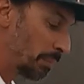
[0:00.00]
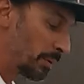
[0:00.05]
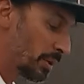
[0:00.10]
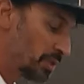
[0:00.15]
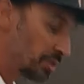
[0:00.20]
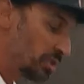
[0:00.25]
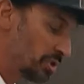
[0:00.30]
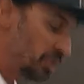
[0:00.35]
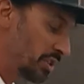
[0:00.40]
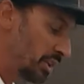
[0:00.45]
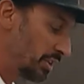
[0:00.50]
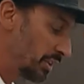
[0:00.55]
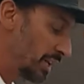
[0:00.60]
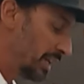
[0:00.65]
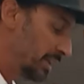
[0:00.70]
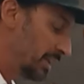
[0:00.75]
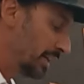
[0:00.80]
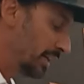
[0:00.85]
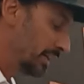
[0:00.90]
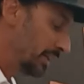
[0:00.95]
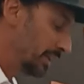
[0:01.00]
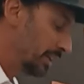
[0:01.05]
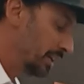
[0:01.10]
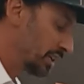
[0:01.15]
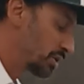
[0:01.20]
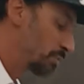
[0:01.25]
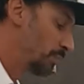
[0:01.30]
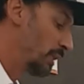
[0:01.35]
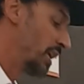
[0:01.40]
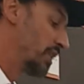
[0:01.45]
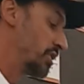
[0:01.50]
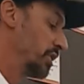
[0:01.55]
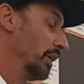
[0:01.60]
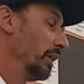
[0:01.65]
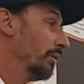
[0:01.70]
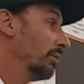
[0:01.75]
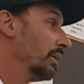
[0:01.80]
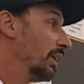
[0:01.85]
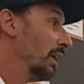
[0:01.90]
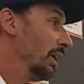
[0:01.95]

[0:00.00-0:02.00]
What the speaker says: a person's gender identity and expression.